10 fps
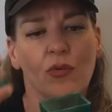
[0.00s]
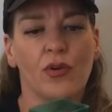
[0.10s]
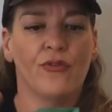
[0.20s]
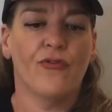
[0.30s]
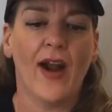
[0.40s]

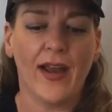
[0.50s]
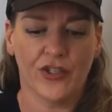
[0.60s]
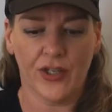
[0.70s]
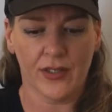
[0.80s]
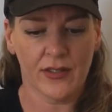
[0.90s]
word
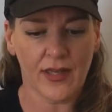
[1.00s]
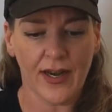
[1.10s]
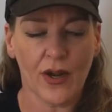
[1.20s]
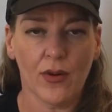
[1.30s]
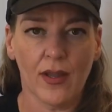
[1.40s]
fractions, I
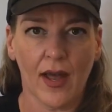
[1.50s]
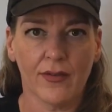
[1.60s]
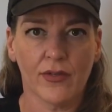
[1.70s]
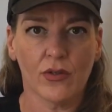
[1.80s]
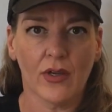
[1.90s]
know a lot of you